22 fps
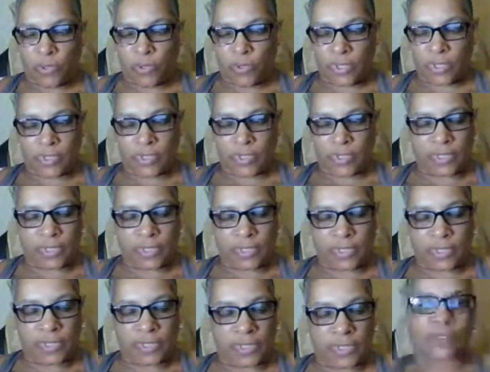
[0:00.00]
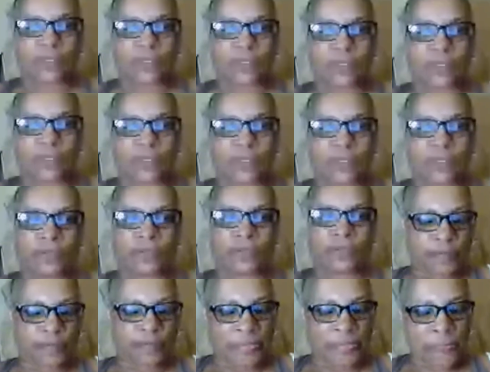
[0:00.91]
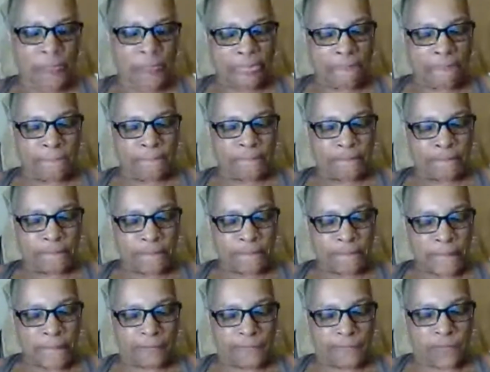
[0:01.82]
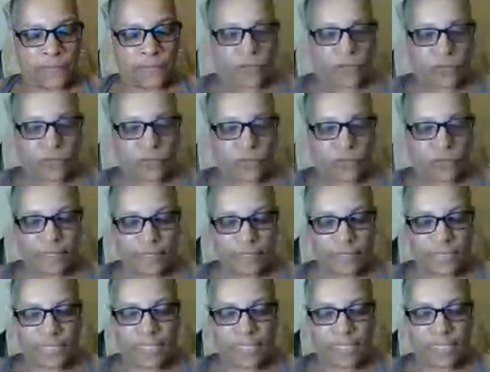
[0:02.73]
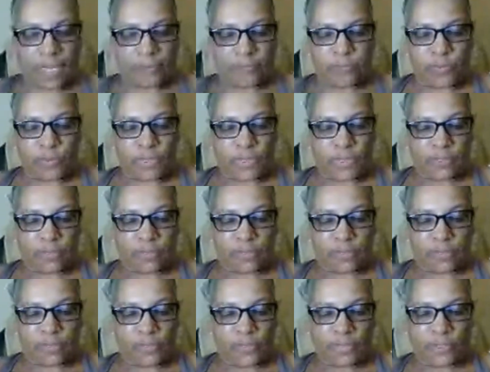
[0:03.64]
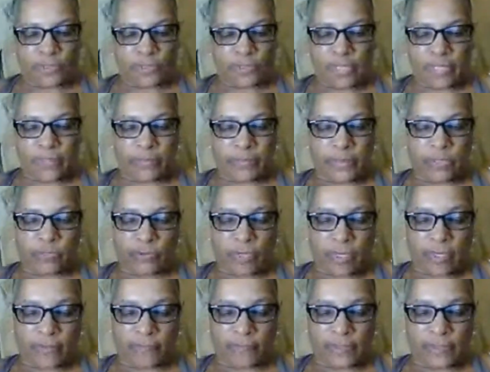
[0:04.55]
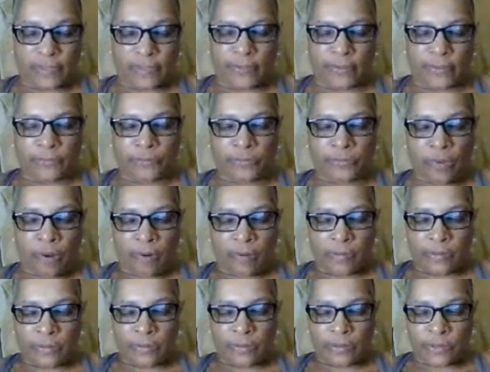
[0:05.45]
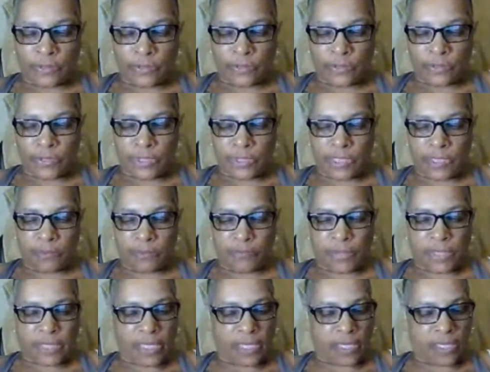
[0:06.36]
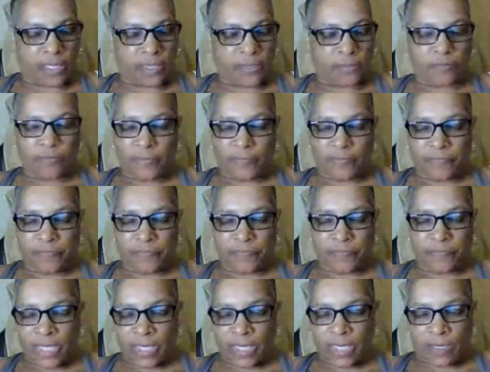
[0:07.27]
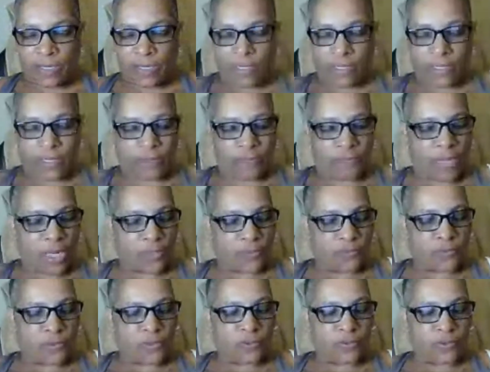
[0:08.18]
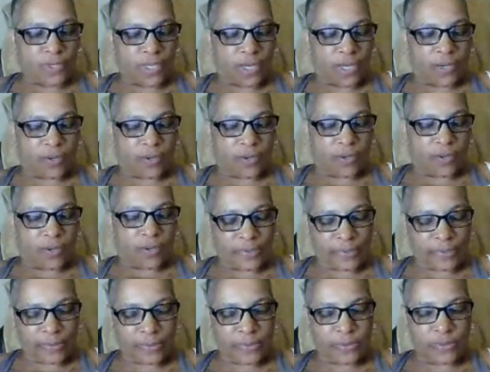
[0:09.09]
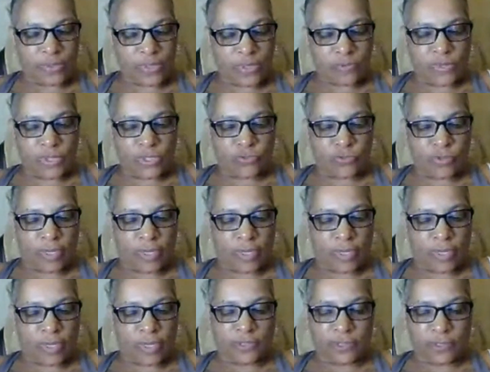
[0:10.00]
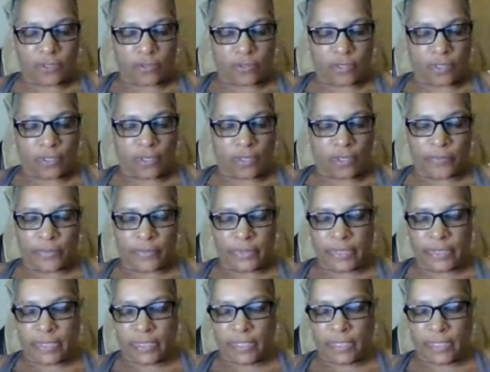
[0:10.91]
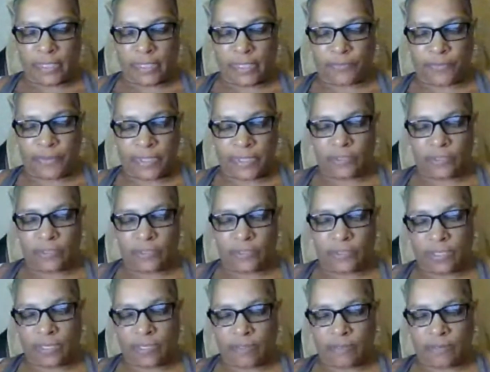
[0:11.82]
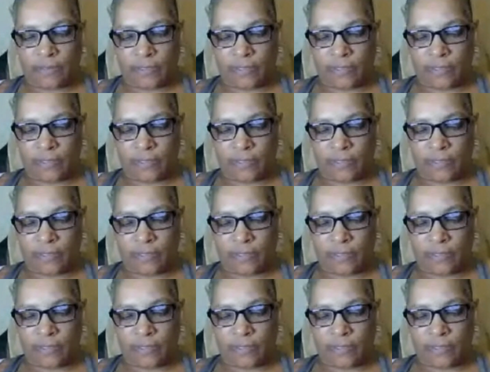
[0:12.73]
Of course, Dcop wasn't going to let me drive alone, so she became my road dog. We traveled to Oklahoma and experienced their centennial celebration,